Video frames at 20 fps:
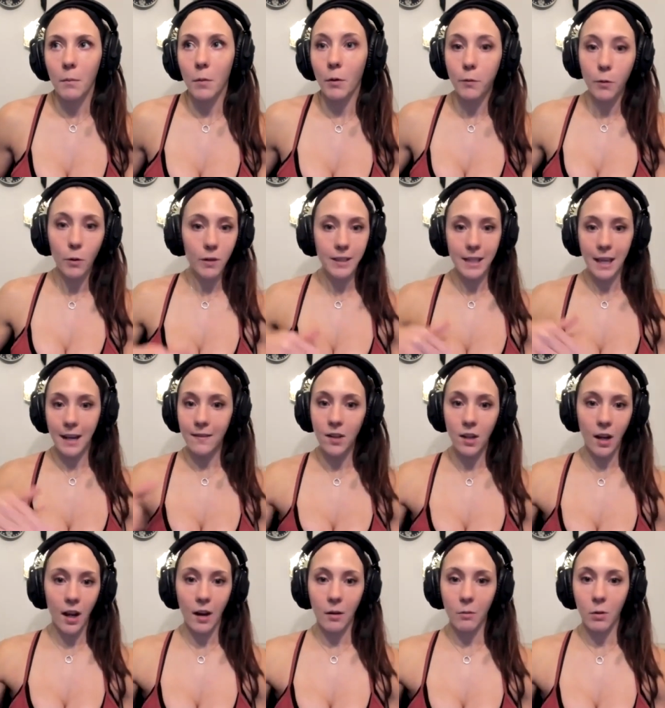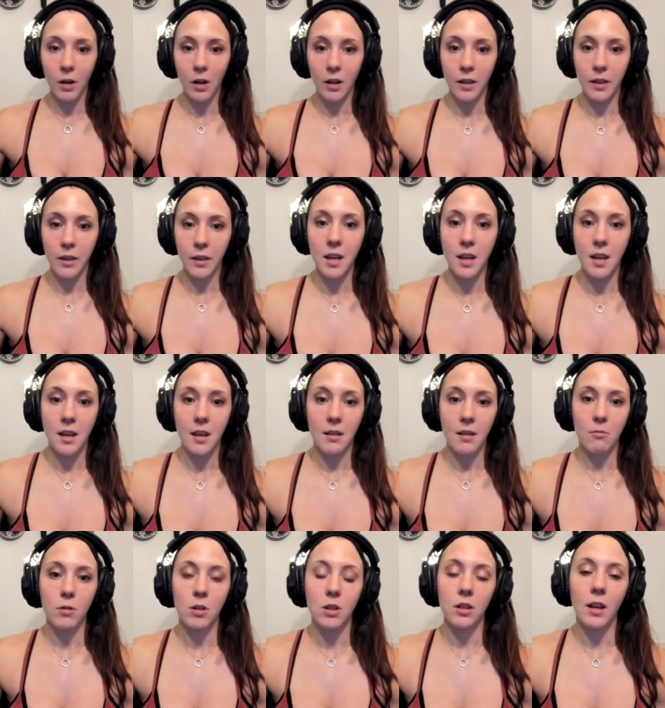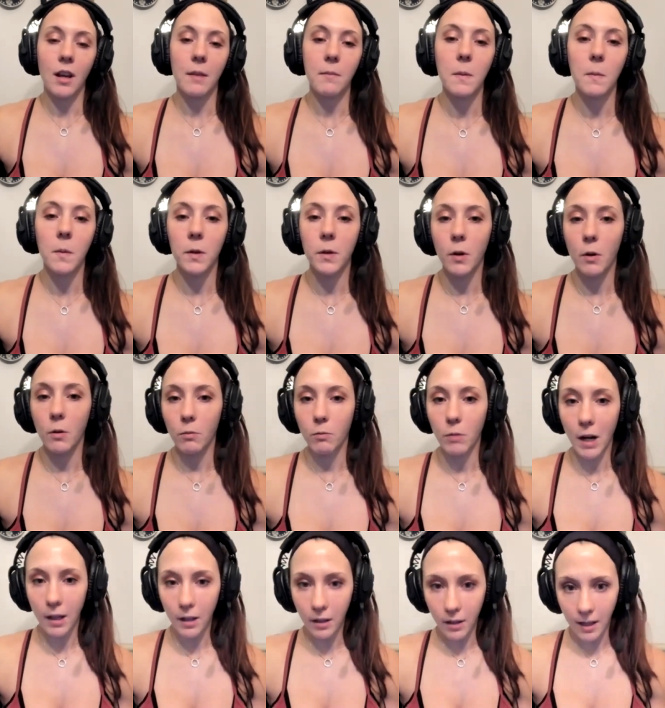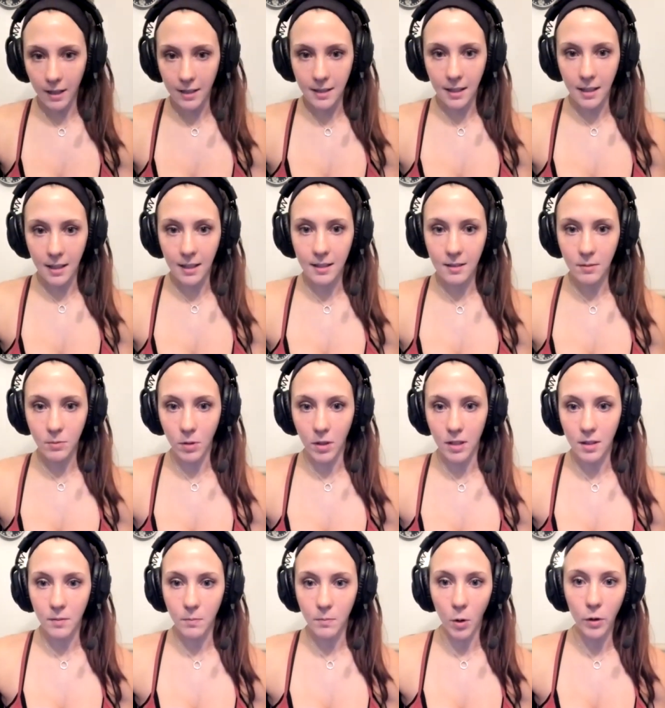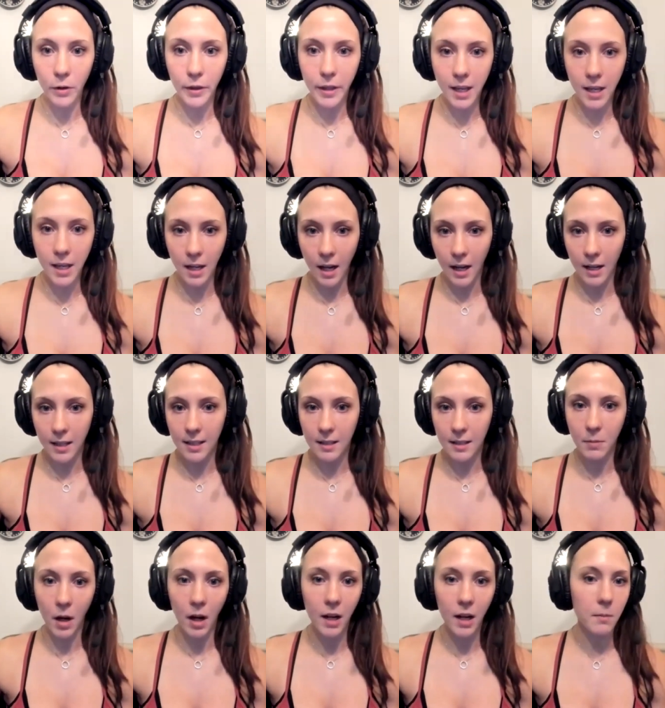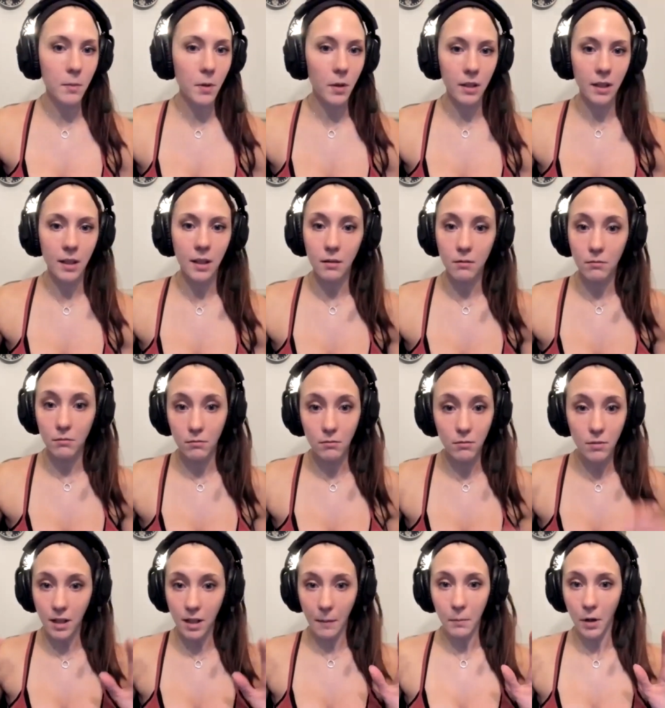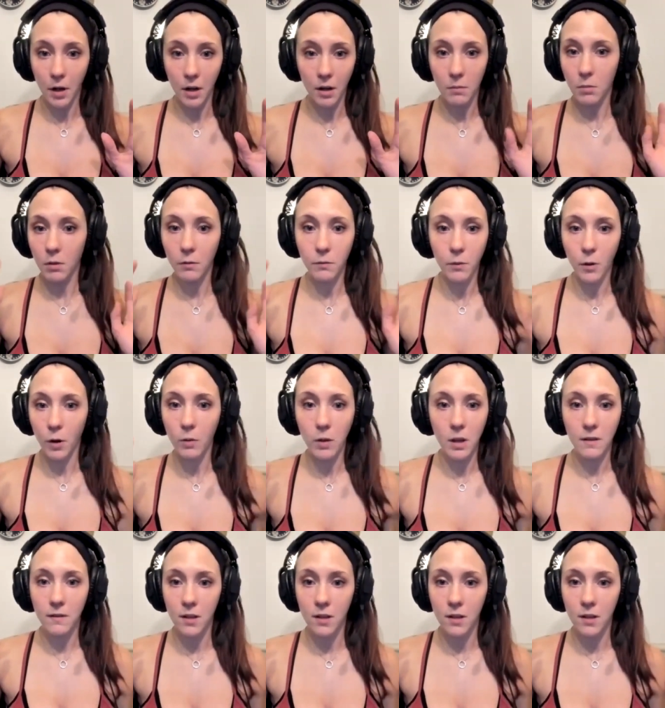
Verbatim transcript: before Dave and I were a thing, which a lot of people don't realize this, was both he and I did bodybuilding separate before we